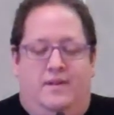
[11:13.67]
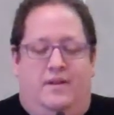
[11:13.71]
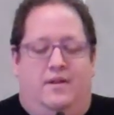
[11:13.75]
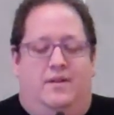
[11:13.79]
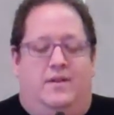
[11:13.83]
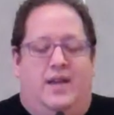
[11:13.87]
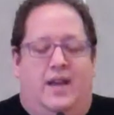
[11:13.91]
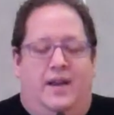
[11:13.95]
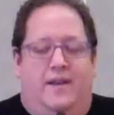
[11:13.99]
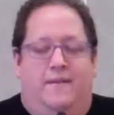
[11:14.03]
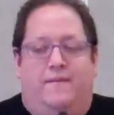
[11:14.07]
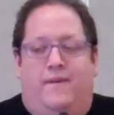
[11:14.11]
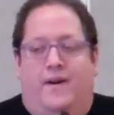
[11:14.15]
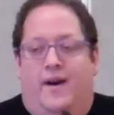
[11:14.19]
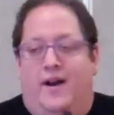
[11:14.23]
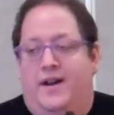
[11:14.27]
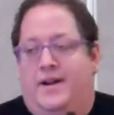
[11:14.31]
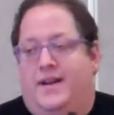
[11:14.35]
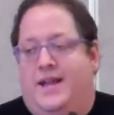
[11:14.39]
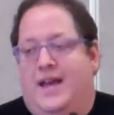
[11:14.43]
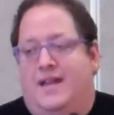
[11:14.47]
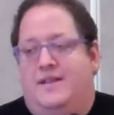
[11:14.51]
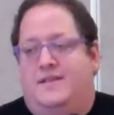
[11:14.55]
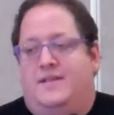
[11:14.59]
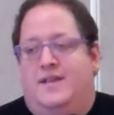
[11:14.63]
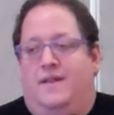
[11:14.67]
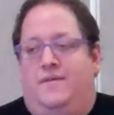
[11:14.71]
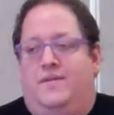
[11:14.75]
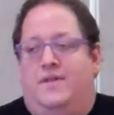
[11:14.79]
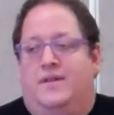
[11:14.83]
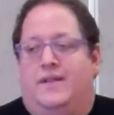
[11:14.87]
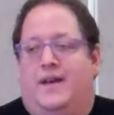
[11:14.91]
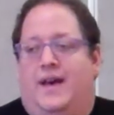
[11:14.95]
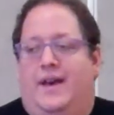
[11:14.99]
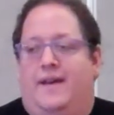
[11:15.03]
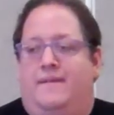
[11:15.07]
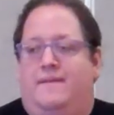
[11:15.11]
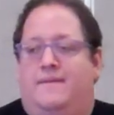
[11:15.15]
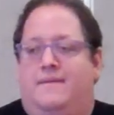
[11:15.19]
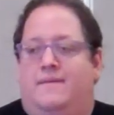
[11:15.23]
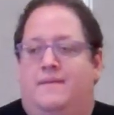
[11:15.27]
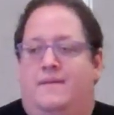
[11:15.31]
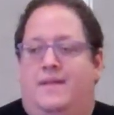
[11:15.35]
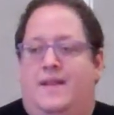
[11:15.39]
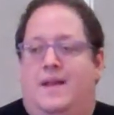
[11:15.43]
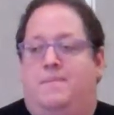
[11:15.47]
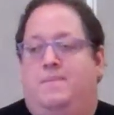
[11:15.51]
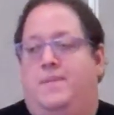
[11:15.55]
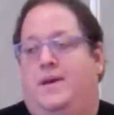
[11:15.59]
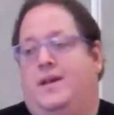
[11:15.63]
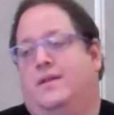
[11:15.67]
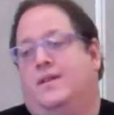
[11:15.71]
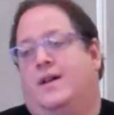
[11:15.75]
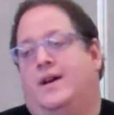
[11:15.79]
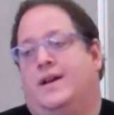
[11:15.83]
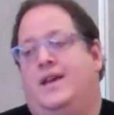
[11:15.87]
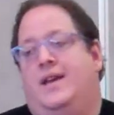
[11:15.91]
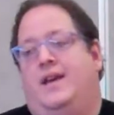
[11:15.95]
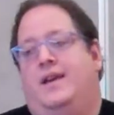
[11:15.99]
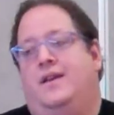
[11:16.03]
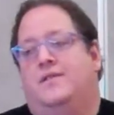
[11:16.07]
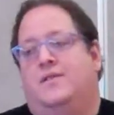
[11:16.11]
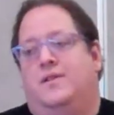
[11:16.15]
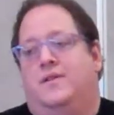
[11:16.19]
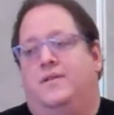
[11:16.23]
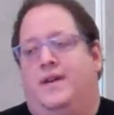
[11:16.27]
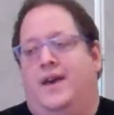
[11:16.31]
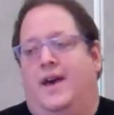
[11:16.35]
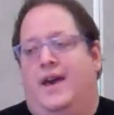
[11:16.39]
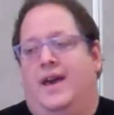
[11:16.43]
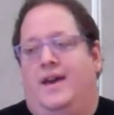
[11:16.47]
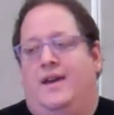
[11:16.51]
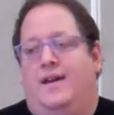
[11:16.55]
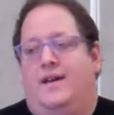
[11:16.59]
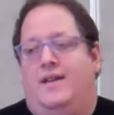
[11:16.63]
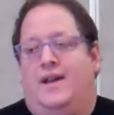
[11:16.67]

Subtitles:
getting fired can save your life, and that being lucky is okay.